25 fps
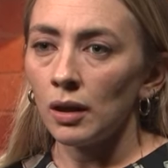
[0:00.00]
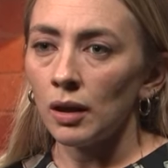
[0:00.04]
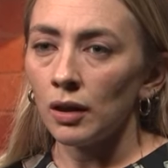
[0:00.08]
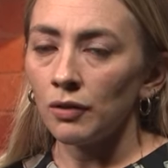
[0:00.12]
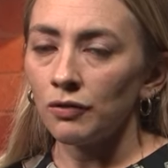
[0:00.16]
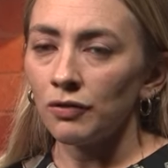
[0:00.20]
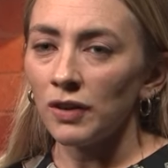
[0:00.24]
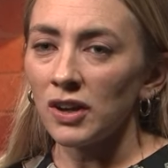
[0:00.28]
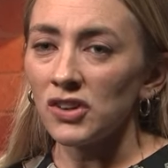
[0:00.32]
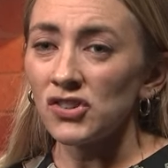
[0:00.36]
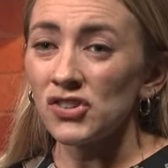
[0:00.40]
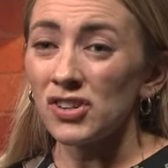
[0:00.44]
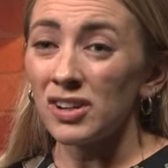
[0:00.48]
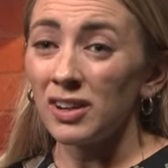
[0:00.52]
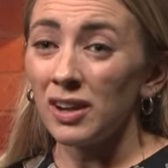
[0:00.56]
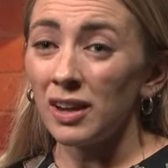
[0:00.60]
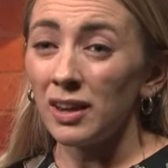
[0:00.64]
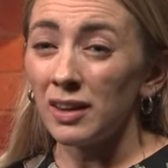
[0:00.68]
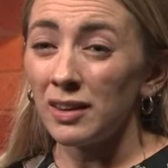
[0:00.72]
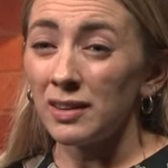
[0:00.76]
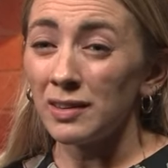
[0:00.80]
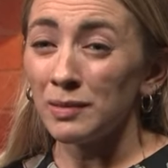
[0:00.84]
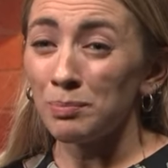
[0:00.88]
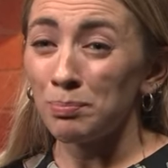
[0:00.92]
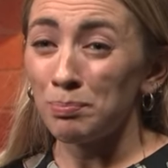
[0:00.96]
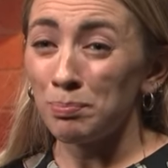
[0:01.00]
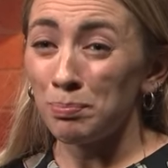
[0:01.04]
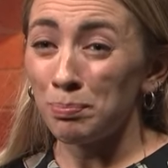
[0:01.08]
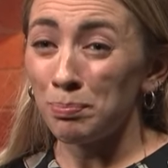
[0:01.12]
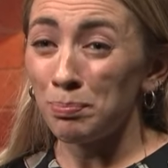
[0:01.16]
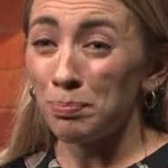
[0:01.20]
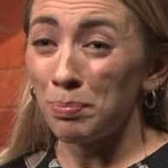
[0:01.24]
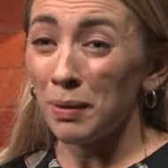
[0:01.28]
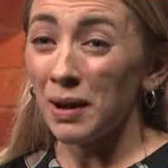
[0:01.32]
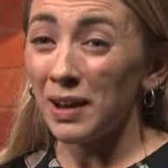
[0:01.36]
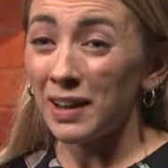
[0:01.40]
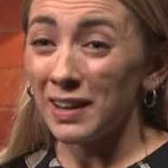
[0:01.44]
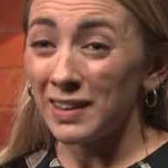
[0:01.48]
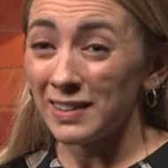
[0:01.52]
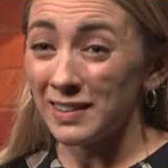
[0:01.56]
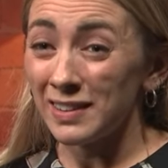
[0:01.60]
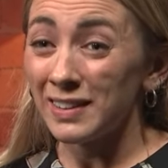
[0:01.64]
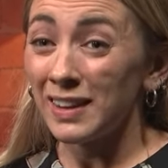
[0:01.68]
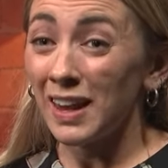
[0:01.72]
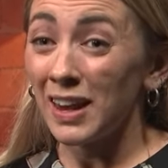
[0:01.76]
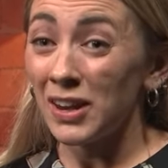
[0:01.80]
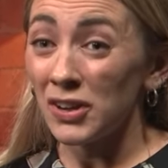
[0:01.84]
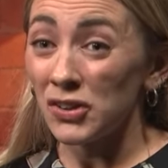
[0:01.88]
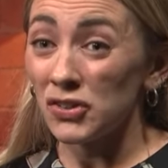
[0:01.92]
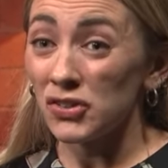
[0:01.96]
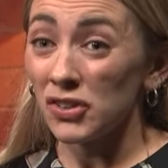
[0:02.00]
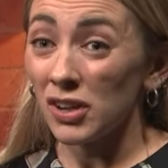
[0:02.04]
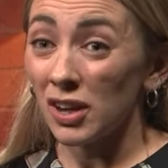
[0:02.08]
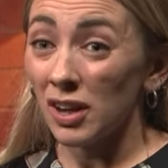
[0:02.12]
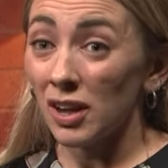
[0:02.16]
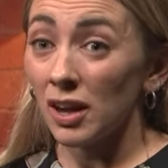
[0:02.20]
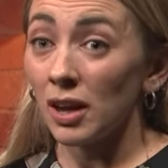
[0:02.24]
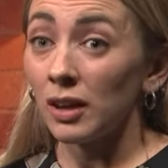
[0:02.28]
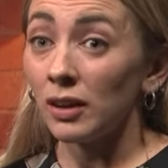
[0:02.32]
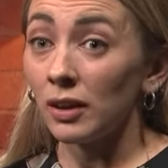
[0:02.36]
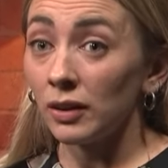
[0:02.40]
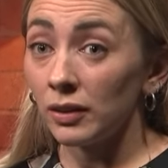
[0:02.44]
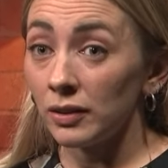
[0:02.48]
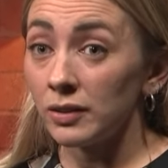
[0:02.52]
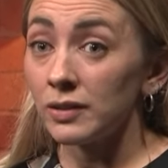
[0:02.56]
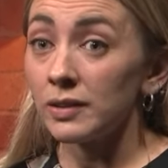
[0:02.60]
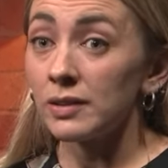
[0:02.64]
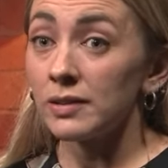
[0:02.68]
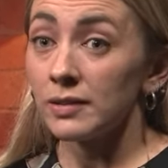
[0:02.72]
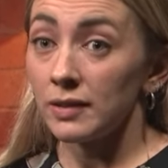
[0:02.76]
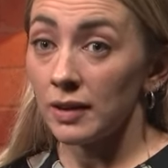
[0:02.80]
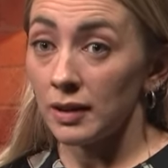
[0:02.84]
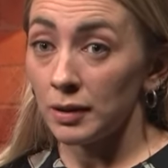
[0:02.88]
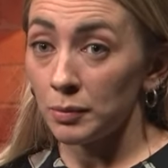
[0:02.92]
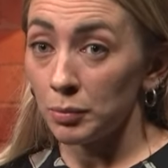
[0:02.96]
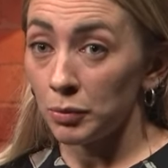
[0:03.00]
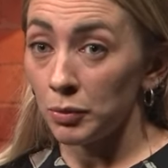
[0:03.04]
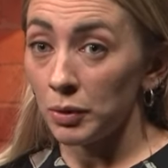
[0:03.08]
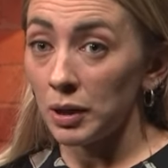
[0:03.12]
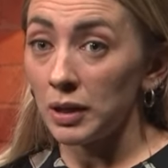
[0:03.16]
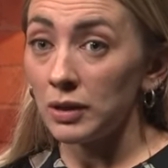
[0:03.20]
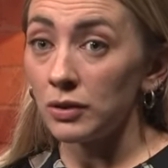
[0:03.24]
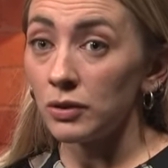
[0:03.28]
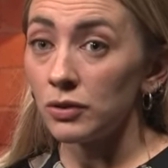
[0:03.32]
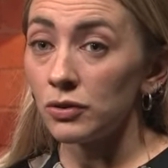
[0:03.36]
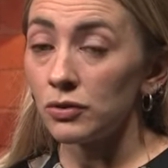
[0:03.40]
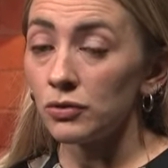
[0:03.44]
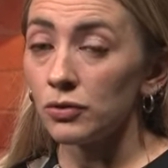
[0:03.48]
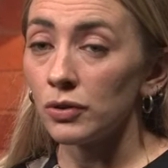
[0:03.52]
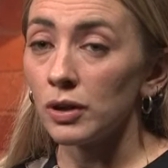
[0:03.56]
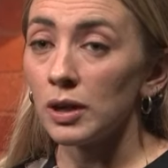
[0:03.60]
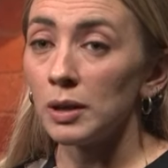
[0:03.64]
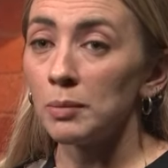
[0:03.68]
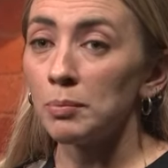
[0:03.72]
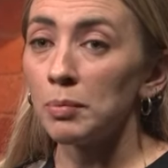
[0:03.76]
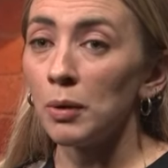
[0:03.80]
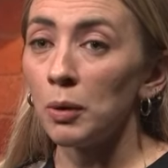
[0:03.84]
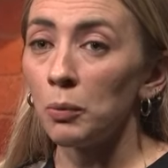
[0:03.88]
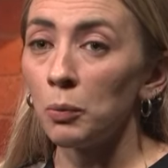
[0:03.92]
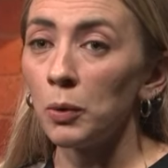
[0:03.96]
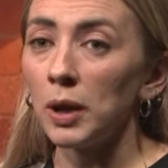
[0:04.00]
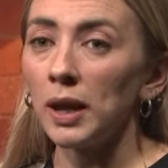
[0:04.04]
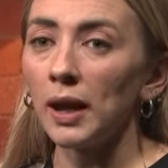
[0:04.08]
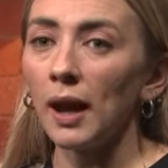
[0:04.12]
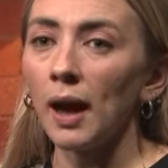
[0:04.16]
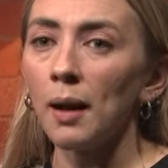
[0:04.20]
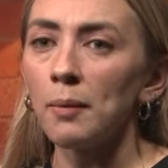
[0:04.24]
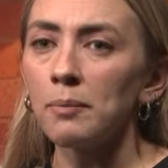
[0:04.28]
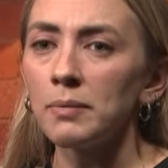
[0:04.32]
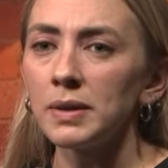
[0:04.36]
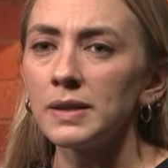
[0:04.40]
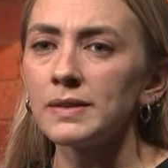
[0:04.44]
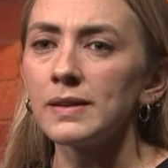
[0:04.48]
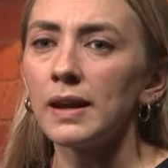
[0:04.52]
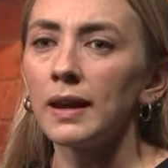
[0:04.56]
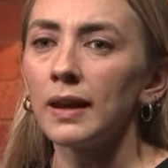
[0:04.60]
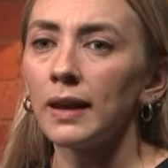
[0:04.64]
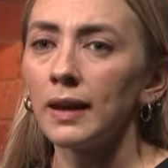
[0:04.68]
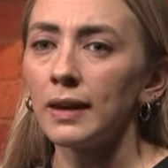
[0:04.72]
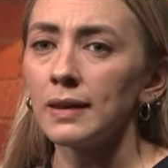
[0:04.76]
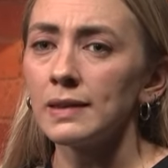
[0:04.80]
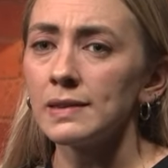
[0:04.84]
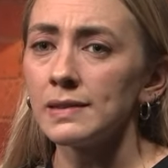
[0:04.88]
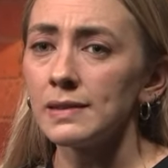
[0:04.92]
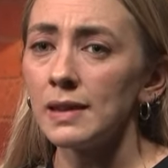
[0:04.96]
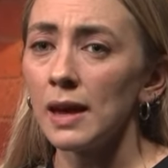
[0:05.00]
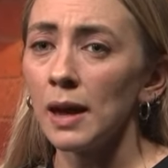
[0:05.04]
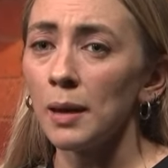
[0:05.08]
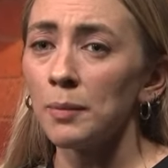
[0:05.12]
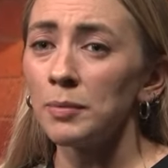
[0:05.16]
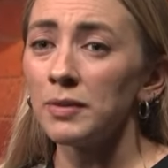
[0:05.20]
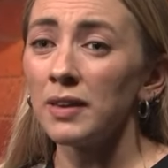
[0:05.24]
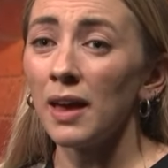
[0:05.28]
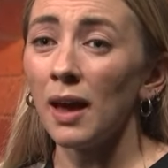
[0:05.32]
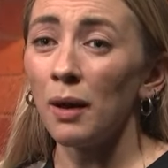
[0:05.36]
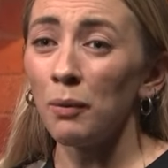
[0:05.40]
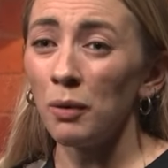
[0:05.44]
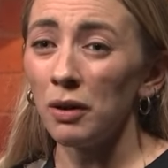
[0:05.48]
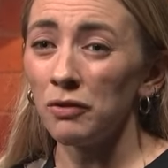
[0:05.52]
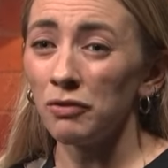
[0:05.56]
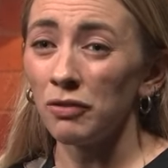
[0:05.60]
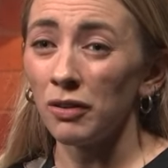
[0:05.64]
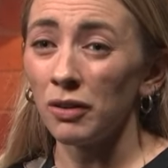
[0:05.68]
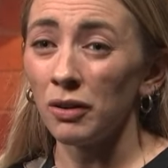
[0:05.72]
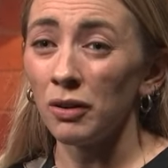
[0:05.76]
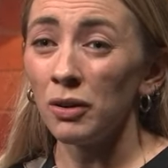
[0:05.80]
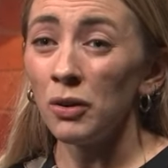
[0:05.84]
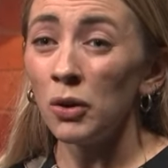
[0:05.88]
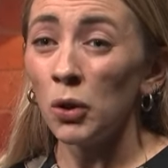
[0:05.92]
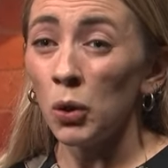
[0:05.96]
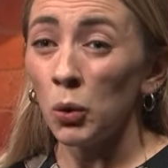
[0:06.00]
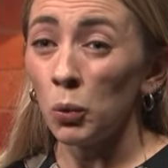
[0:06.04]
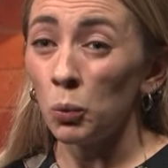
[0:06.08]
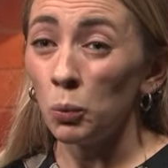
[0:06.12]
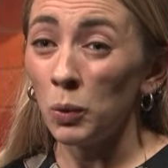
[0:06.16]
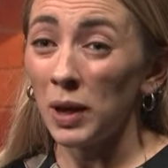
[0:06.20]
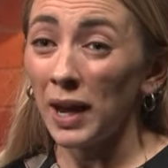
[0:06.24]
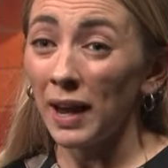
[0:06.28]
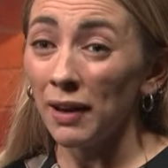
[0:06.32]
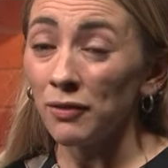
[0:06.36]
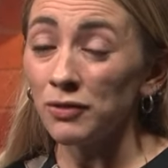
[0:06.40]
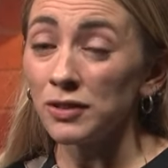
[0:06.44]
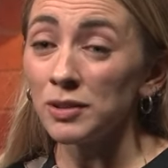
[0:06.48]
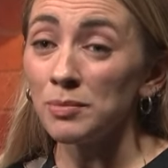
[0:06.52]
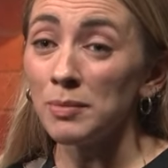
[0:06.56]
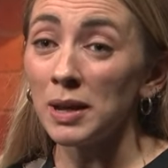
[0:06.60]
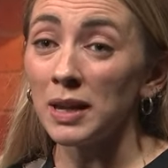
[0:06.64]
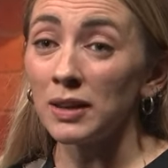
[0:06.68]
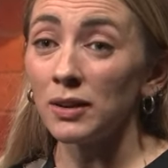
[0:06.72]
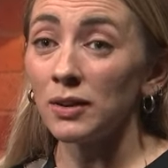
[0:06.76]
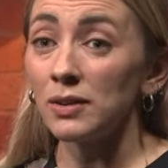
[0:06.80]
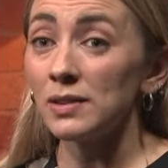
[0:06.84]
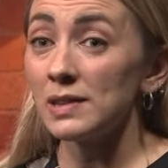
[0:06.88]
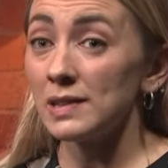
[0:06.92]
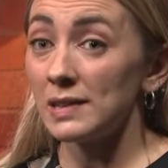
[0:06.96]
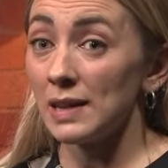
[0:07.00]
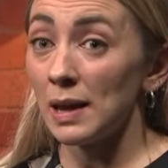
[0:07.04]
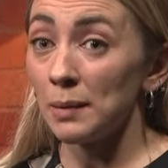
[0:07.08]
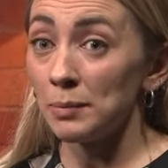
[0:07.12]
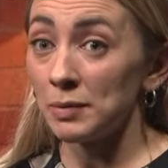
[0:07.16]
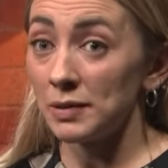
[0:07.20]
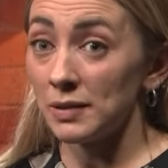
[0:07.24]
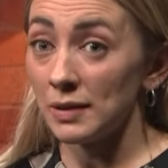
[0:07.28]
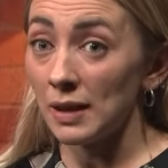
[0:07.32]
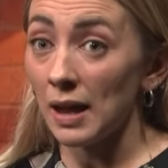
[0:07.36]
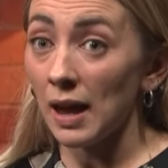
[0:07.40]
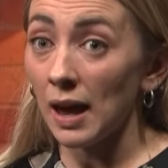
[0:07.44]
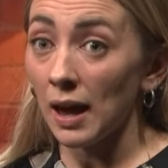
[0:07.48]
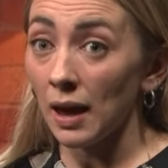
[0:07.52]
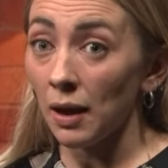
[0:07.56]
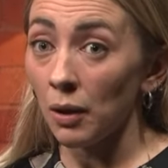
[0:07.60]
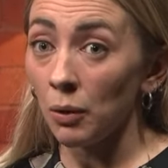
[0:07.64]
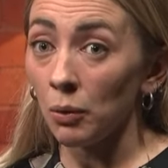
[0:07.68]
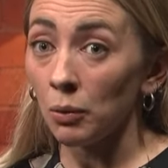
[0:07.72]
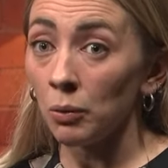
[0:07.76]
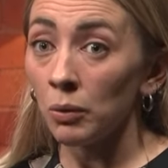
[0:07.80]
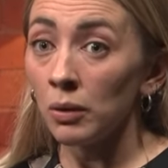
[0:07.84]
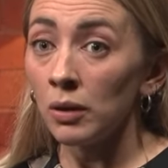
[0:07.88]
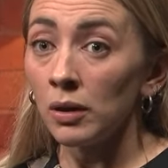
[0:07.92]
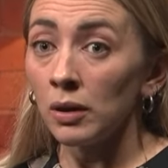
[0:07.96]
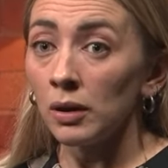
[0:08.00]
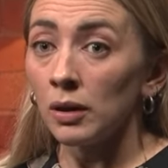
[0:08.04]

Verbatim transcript: Fashion is by its nature an unsustainable industry, but we can be taking steps. However, we have to make those steps now.